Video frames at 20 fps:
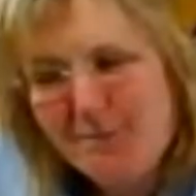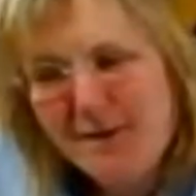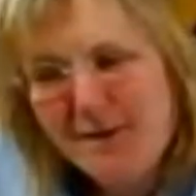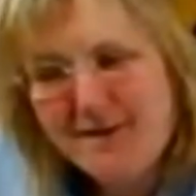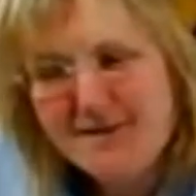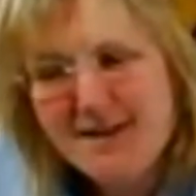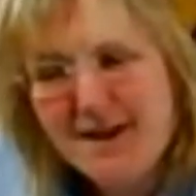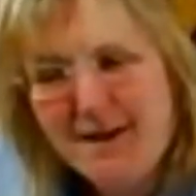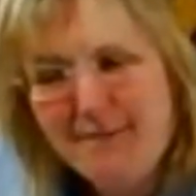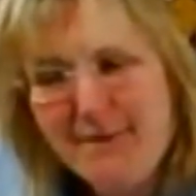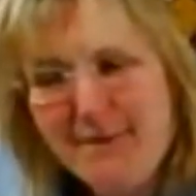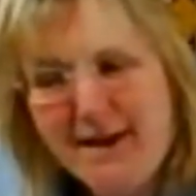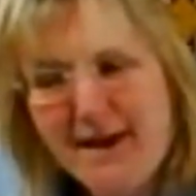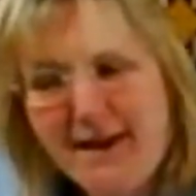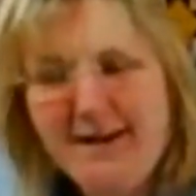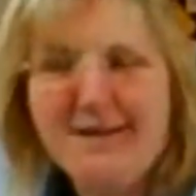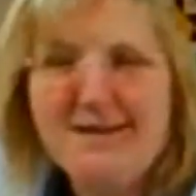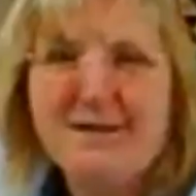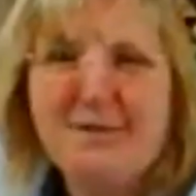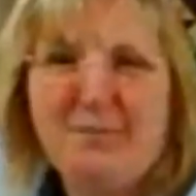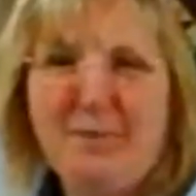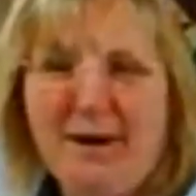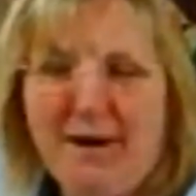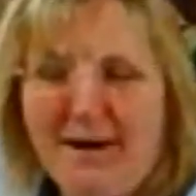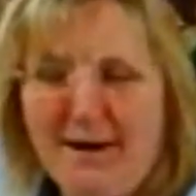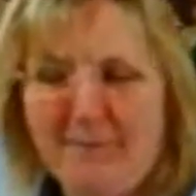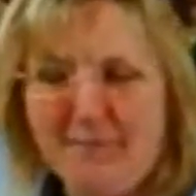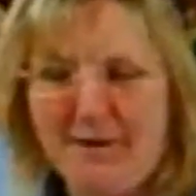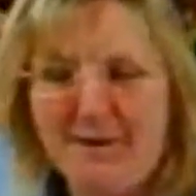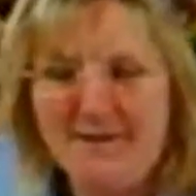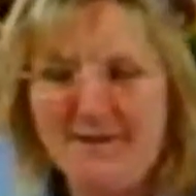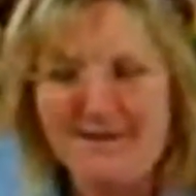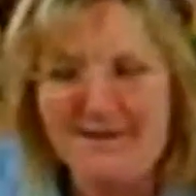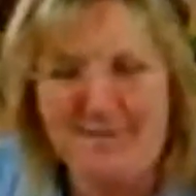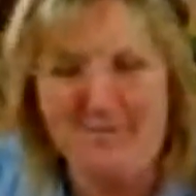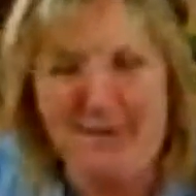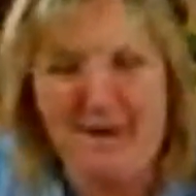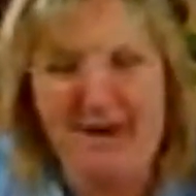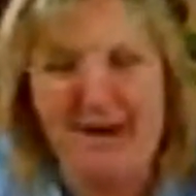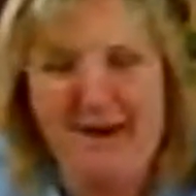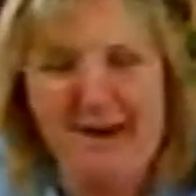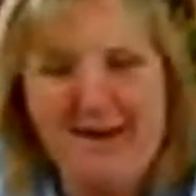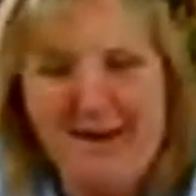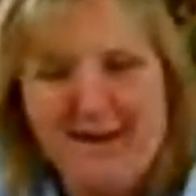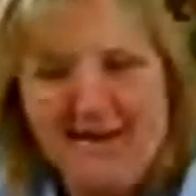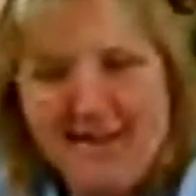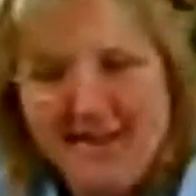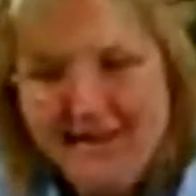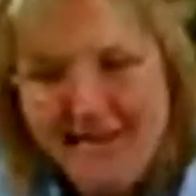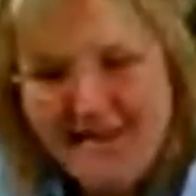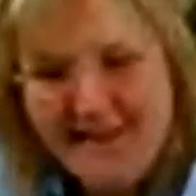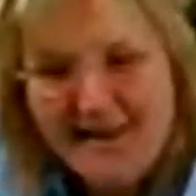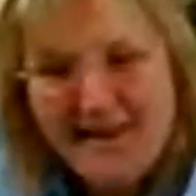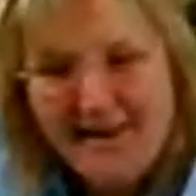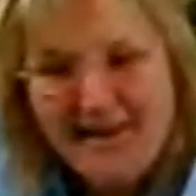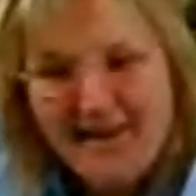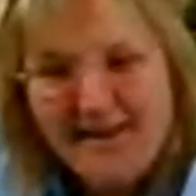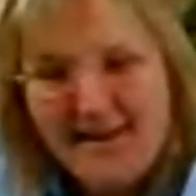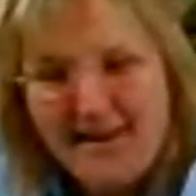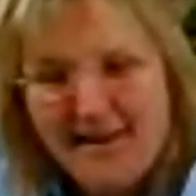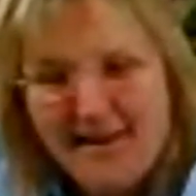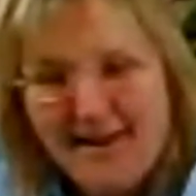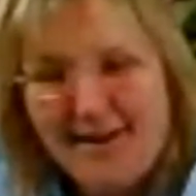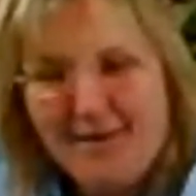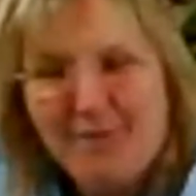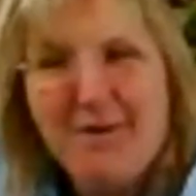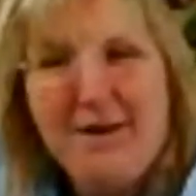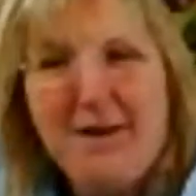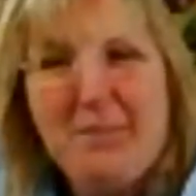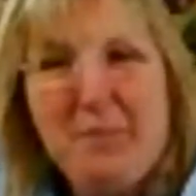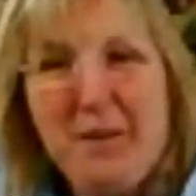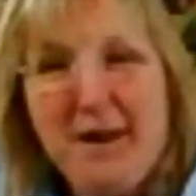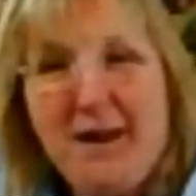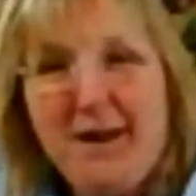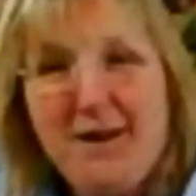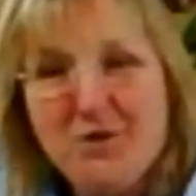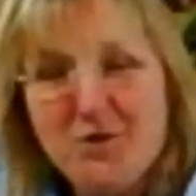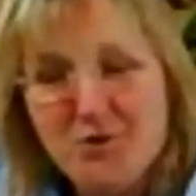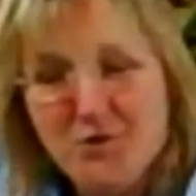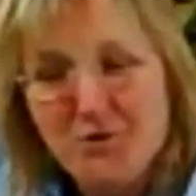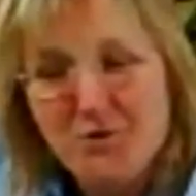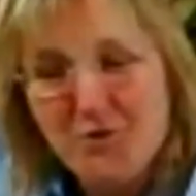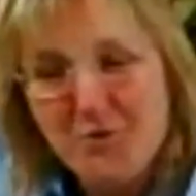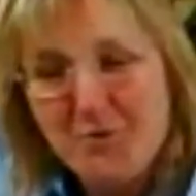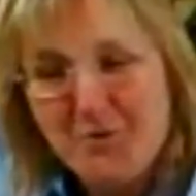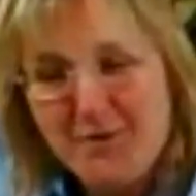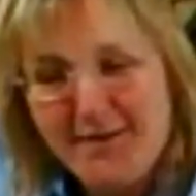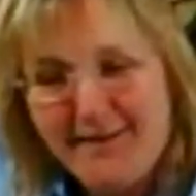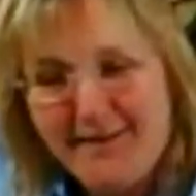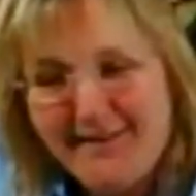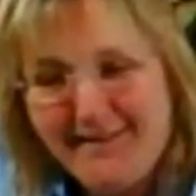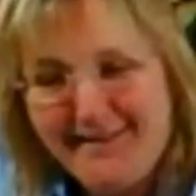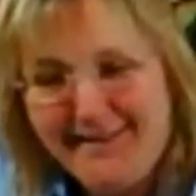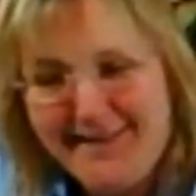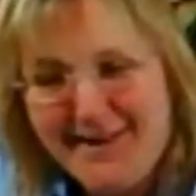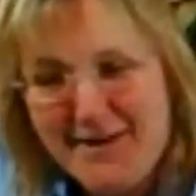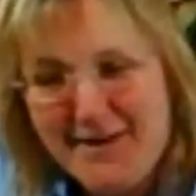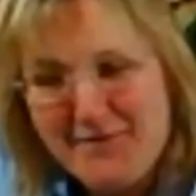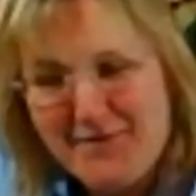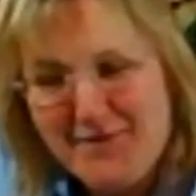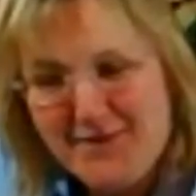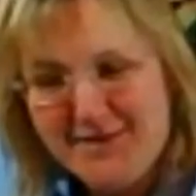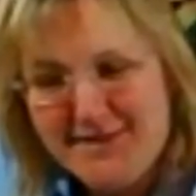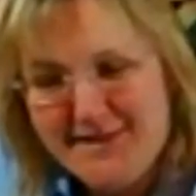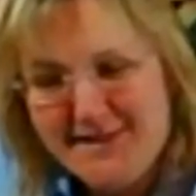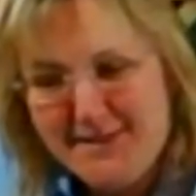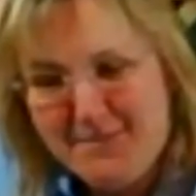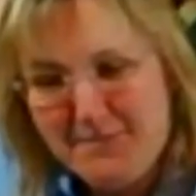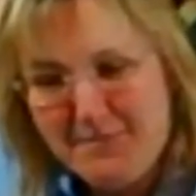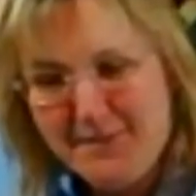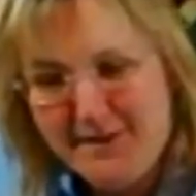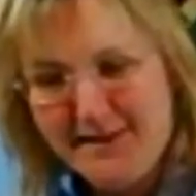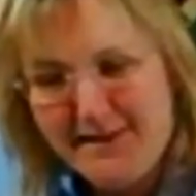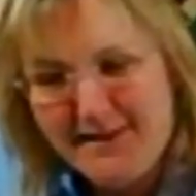by the time I get into bed, I must admit, I read a page or two, and then I fall asleep.